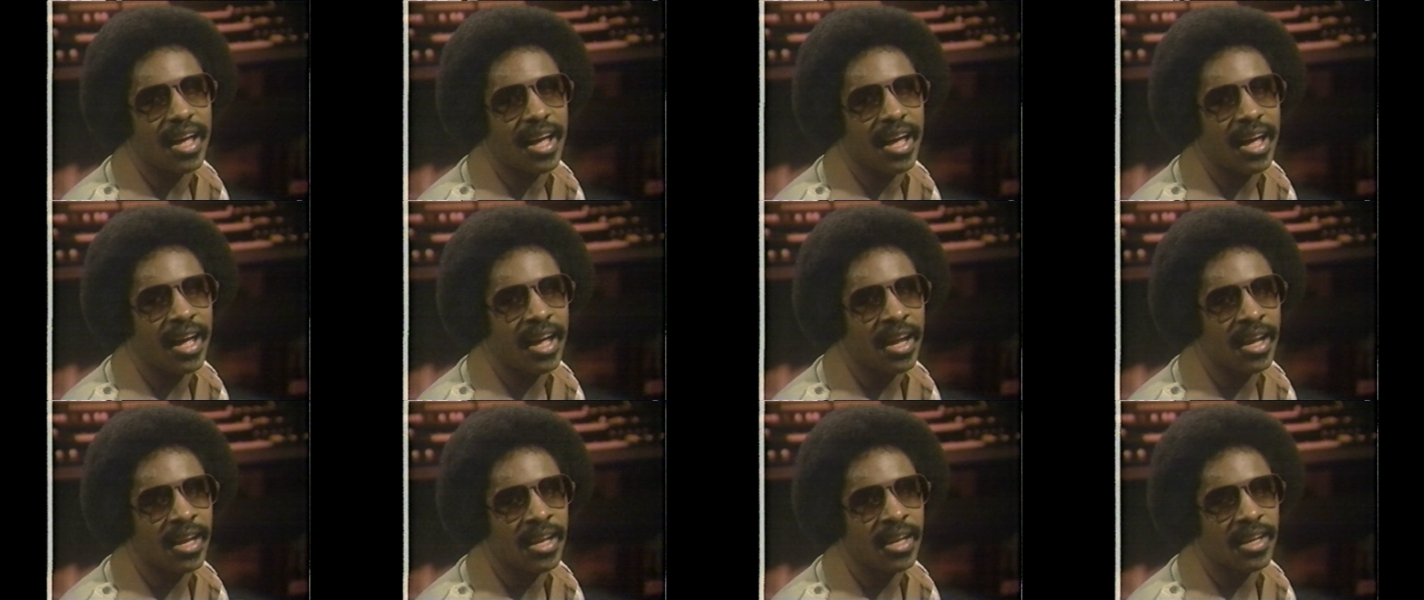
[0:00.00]

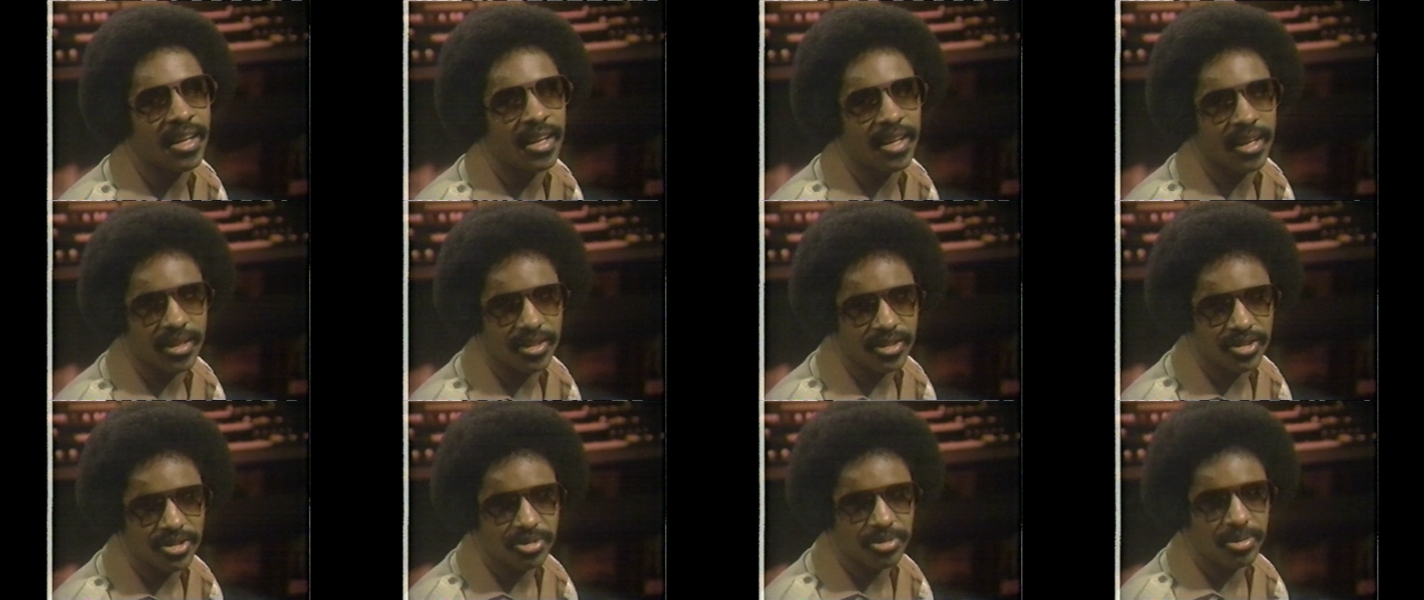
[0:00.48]
I
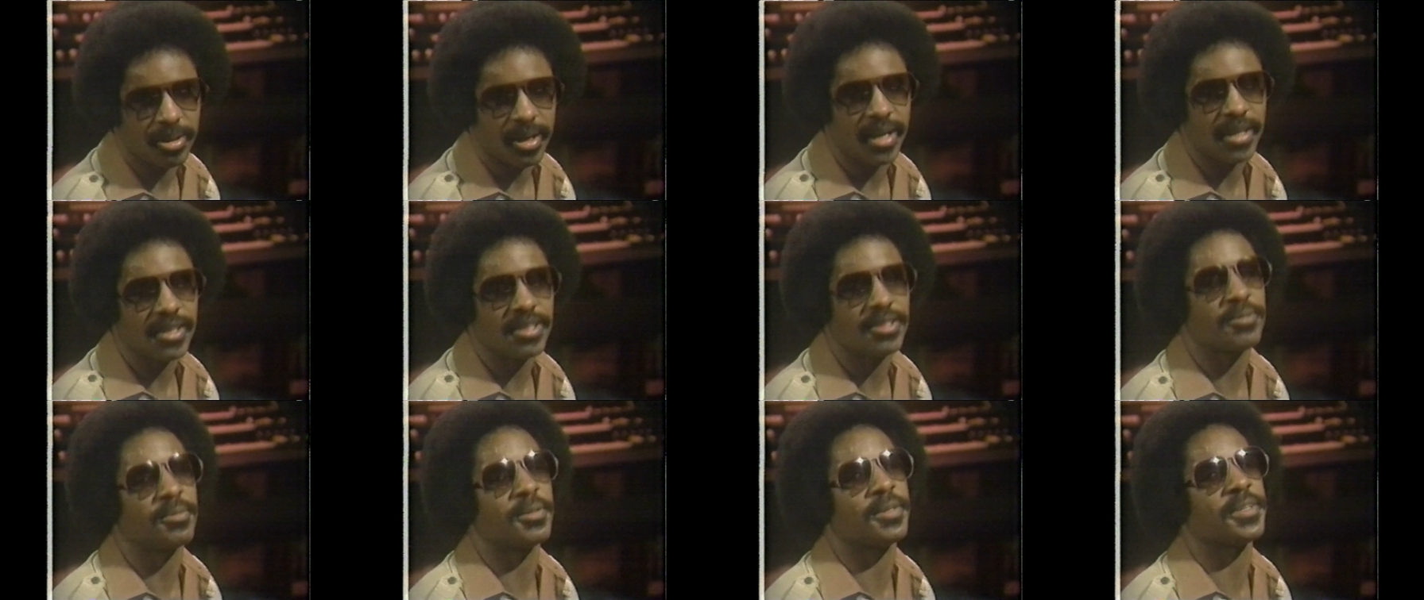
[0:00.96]
try
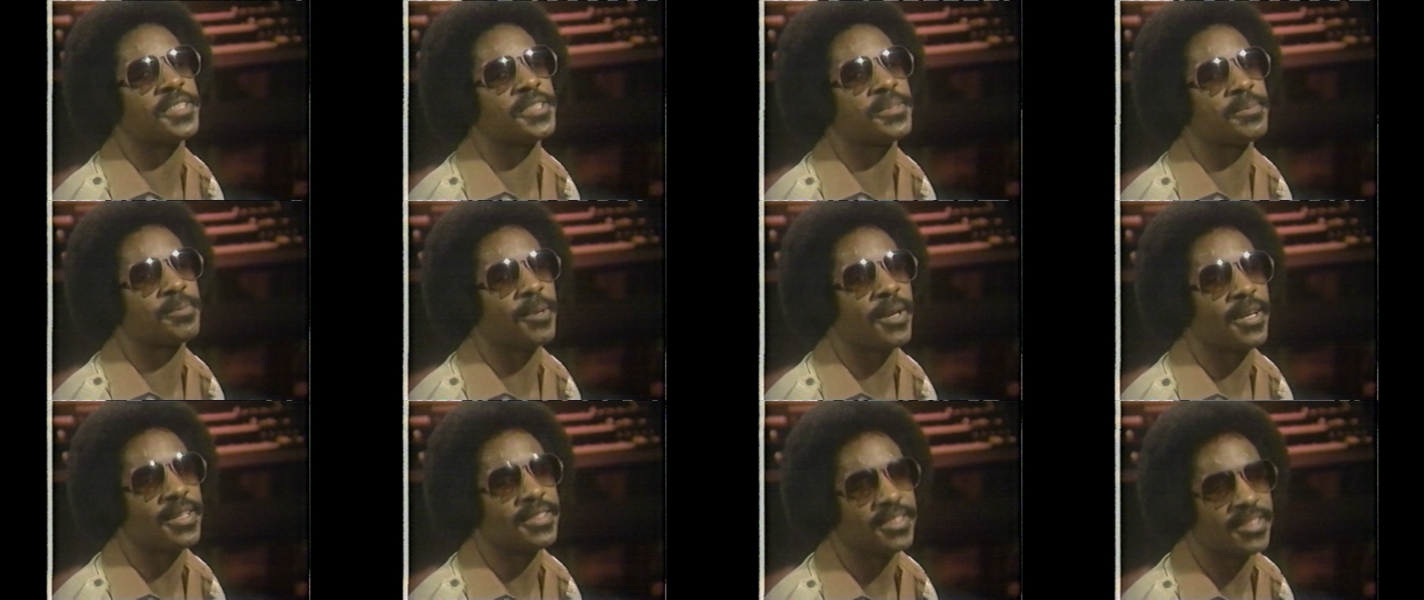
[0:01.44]
to
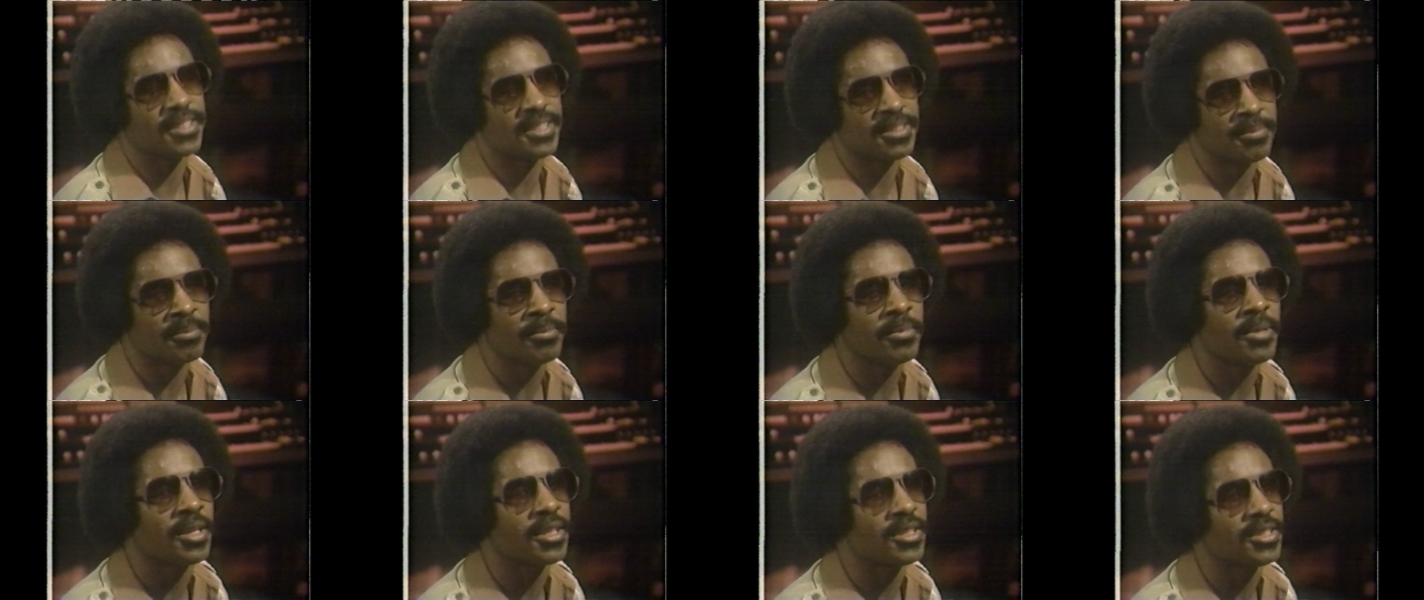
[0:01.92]
express as
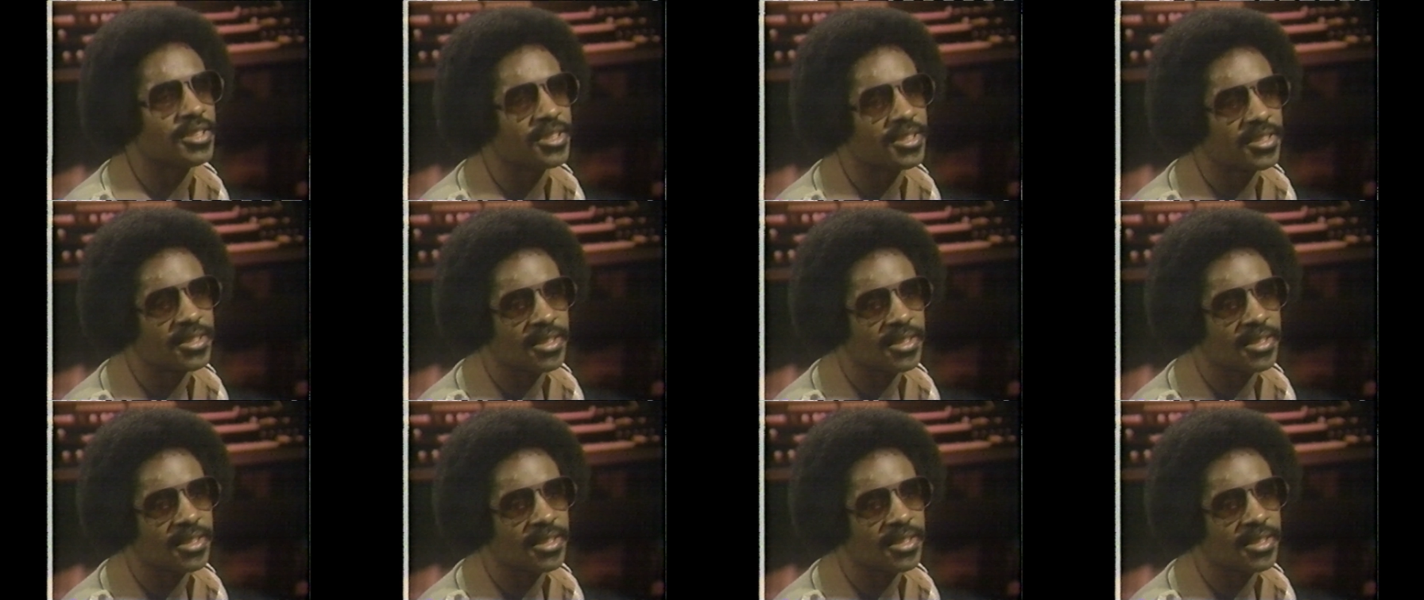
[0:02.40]
much